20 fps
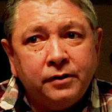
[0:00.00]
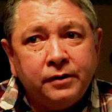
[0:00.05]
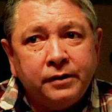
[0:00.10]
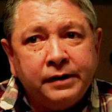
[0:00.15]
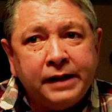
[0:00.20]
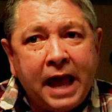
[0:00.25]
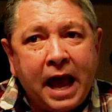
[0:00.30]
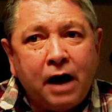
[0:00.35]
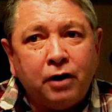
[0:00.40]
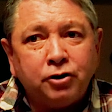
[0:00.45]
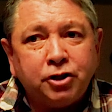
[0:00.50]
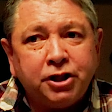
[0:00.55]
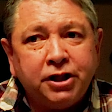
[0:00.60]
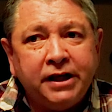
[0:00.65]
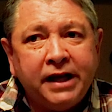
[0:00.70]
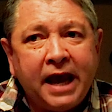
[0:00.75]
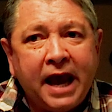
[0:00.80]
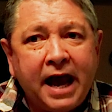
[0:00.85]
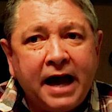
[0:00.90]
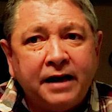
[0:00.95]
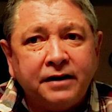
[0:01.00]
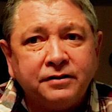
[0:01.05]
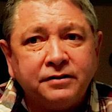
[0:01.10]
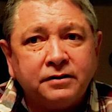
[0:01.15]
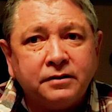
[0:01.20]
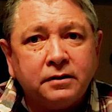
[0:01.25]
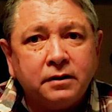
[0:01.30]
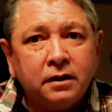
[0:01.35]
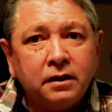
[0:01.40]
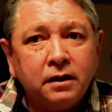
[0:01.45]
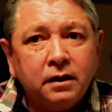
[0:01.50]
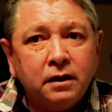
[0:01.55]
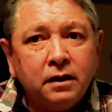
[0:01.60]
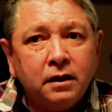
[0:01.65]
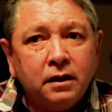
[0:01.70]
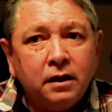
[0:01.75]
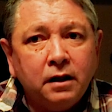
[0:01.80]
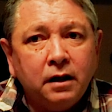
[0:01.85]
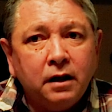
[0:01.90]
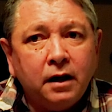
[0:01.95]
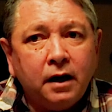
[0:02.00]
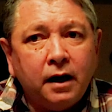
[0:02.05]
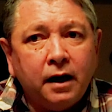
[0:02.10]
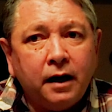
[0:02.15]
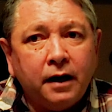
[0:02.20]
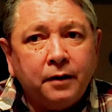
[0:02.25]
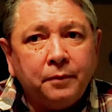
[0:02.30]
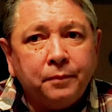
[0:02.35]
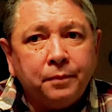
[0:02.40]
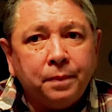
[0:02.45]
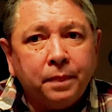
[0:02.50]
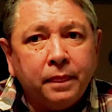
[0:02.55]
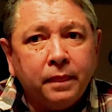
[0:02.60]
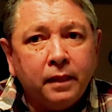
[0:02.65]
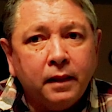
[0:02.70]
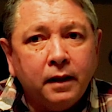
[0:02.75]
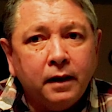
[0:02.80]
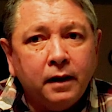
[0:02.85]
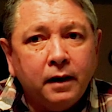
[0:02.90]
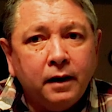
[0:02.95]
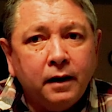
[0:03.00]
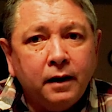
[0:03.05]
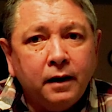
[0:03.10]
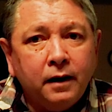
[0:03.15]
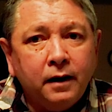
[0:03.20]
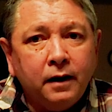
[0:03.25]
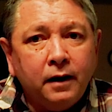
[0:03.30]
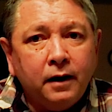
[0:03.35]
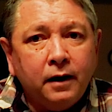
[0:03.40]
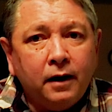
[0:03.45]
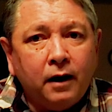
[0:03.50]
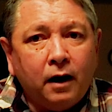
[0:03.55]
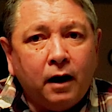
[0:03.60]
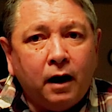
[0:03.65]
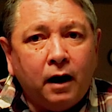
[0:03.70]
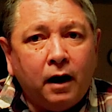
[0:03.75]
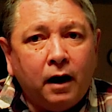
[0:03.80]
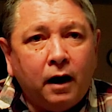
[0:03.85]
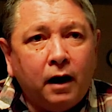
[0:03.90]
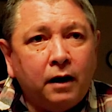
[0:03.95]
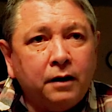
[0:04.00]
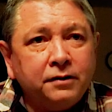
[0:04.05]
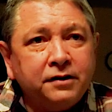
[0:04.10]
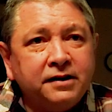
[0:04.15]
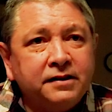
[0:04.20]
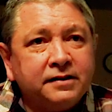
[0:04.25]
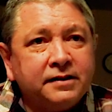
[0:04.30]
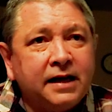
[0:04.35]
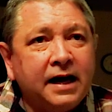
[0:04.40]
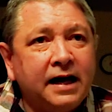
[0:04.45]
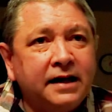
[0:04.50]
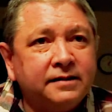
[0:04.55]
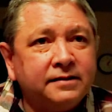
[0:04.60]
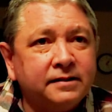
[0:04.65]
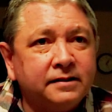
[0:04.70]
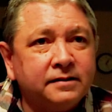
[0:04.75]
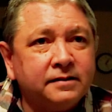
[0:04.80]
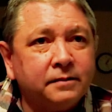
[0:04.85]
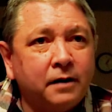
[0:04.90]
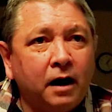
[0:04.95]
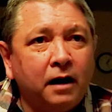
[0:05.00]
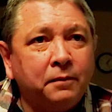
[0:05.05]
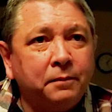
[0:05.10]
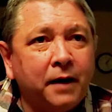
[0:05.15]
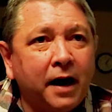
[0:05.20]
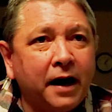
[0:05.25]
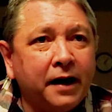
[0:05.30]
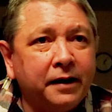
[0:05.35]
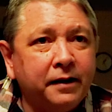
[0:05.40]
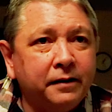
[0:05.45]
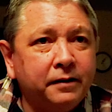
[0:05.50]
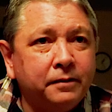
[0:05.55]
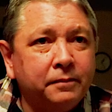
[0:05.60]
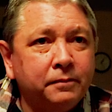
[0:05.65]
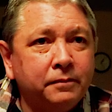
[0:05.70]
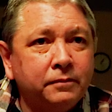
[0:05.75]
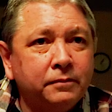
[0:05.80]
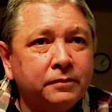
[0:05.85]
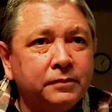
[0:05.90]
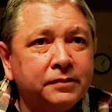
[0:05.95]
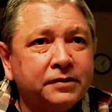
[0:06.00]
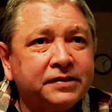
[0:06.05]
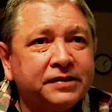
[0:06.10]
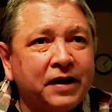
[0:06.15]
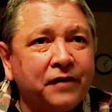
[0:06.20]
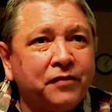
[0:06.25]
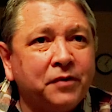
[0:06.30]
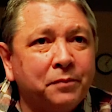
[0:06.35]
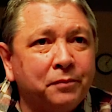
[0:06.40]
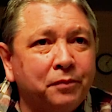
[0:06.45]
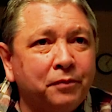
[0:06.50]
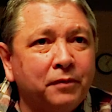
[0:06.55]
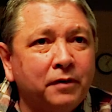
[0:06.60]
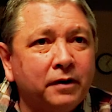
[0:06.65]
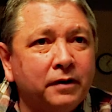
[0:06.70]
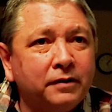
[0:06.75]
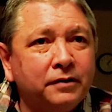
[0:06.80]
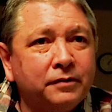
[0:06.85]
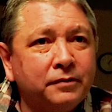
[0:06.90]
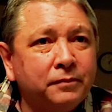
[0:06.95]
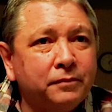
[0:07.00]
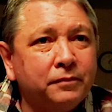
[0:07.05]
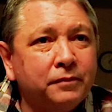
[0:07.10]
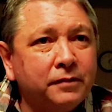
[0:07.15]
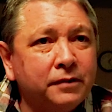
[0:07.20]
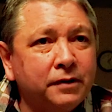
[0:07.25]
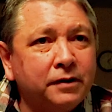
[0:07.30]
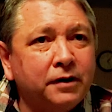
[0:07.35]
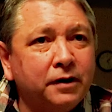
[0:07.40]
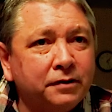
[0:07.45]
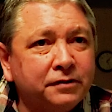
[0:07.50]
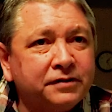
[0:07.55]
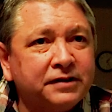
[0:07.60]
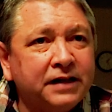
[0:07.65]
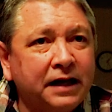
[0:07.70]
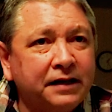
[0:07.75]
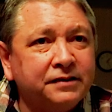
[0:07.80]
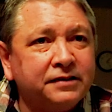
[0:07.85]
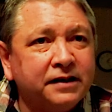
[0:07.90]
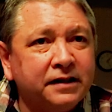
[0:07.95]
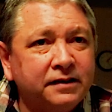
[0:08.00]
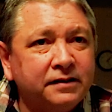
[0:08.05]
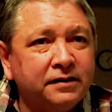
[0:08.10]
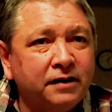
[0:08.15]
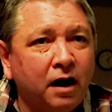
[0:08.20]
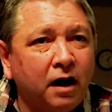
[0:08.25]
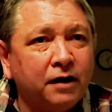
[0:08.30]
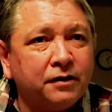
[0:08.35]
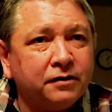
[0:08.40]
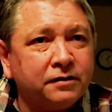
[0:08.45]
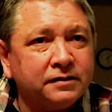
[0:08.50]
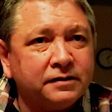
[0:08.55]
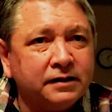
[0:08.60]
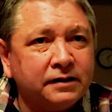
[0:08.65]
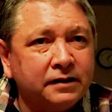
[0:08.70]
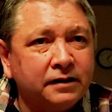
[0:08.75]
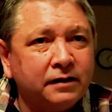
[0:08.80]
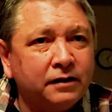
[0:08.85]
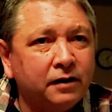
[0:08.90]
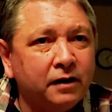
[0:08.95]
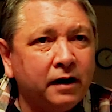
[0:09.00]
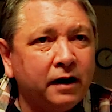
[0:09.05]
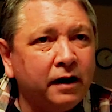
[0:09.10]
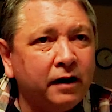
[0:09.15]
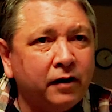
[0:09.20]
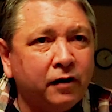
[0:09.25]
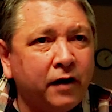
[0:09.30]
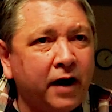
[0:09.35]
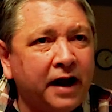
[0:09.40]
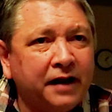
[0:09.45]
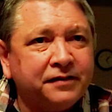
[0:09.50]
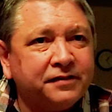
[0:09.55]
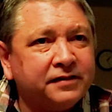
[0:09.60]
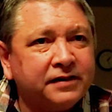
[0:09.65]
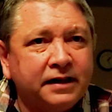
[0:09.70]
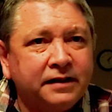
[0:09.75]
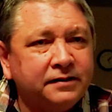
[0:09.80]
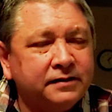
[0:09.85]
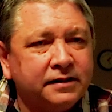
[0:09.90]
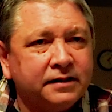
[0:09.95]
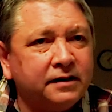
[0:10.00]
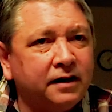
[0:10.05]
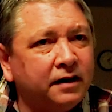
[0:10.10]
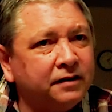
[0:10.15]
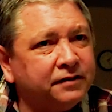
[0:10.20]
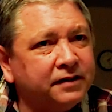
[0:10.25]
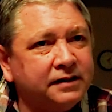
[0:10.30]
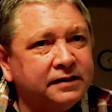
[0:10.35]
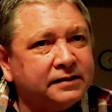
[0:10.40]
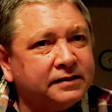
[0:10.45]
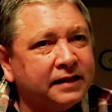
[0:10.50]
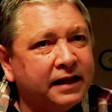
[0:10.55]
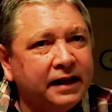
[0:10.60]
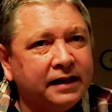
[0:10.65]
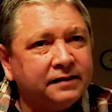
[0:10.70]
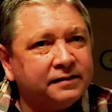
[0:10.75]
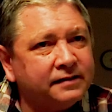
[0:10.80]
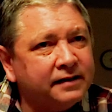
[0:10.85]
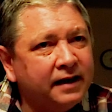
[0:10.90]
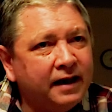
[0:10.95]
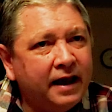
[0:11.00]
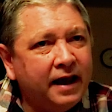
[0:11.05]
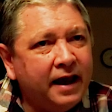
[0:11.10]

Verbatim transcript: Now she has um, all these cousins, all my seven, you know, sons and daughters and grandsons and all these things